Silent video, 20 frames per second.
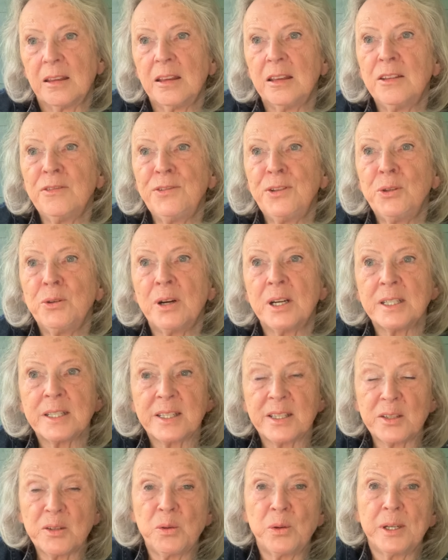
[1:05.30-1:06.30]
if you
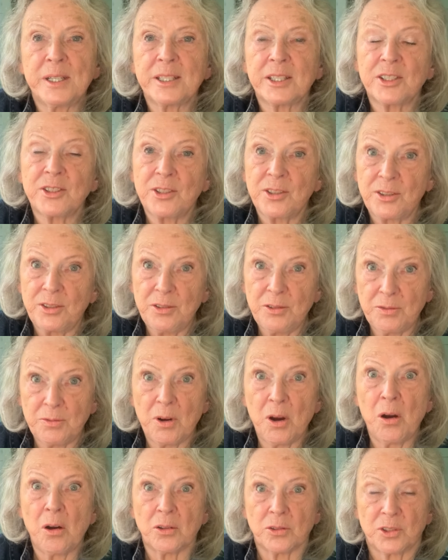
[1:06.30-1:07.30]
ask the question, you've
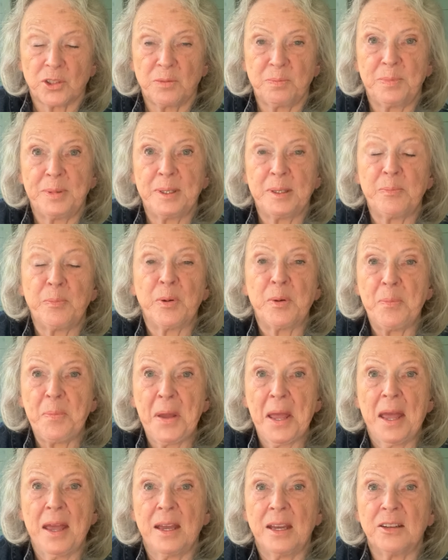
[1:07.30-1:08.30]
got to be
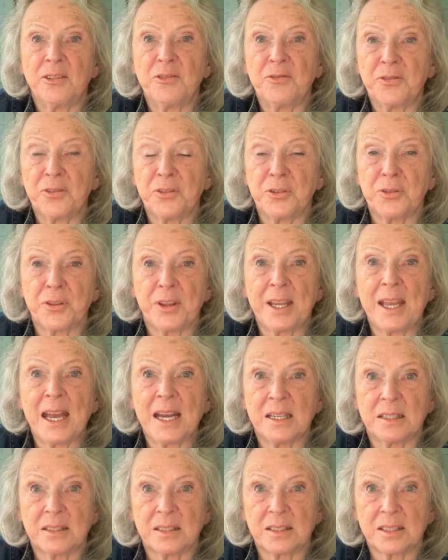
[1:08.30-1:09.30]
prepared for the
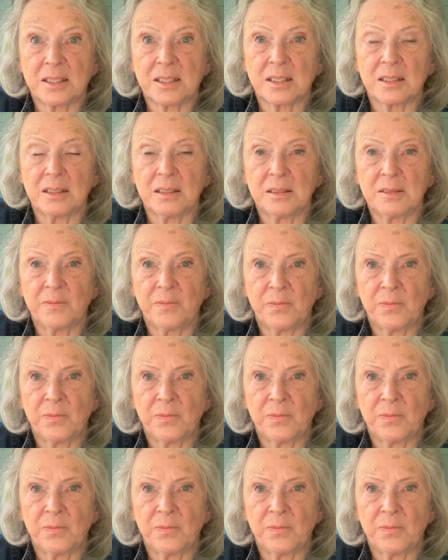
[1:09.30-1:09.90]
answer.